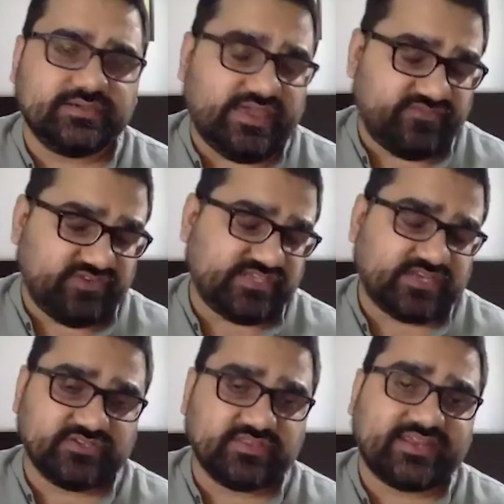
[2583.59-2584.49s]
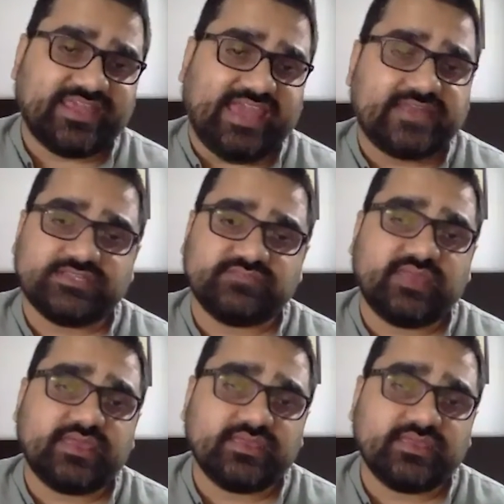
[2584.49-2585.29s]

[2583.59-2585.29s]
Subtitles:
every sector that can is making